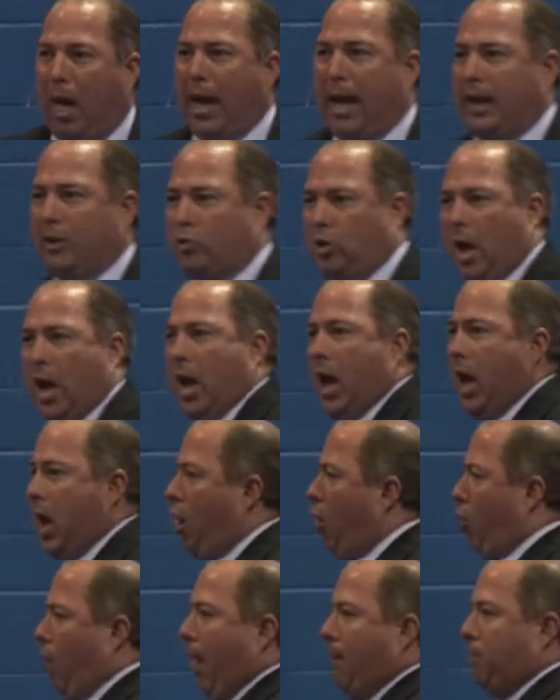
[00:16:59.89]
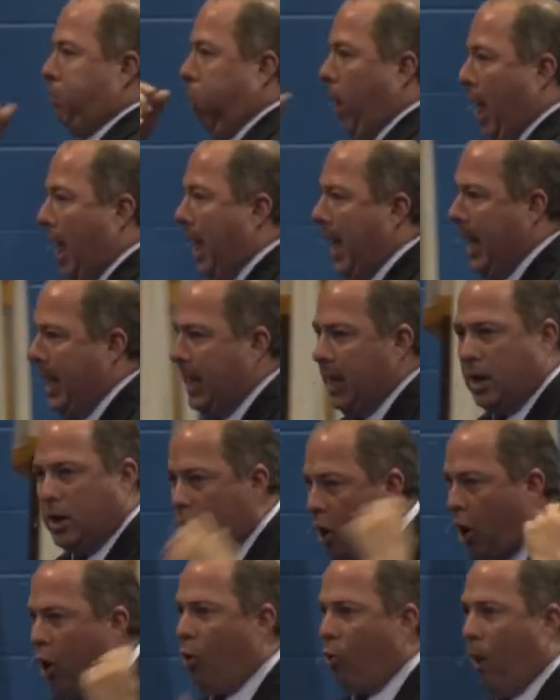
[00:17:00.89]
place, he'll replay and
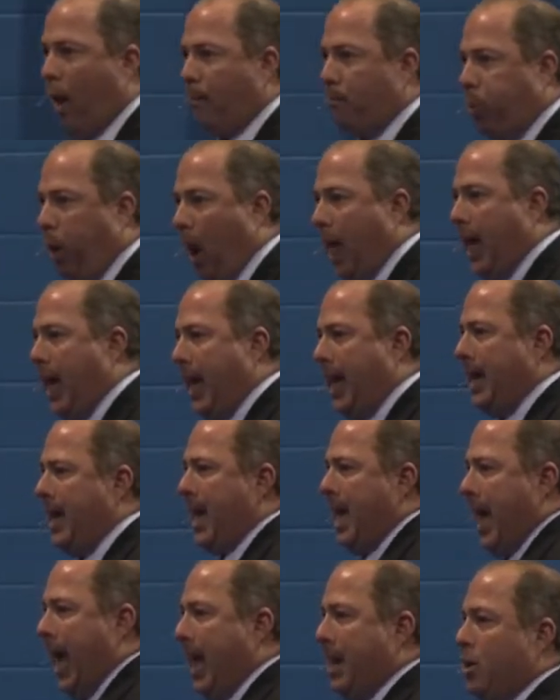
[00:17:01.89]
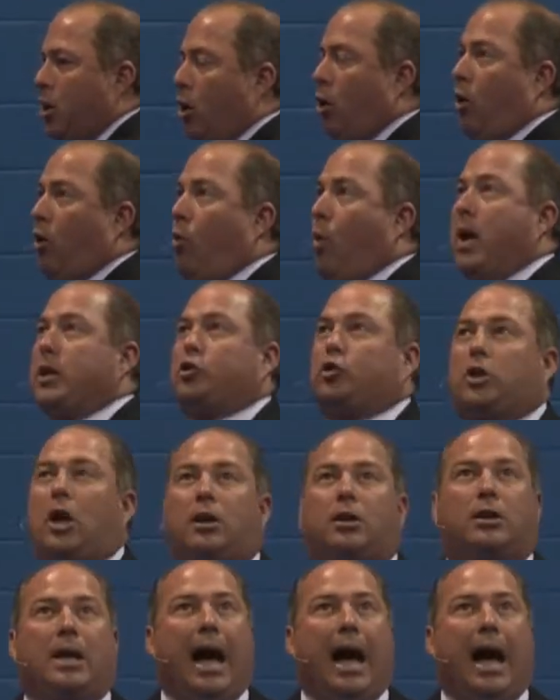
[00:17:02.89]
you'll replay and you'll wish to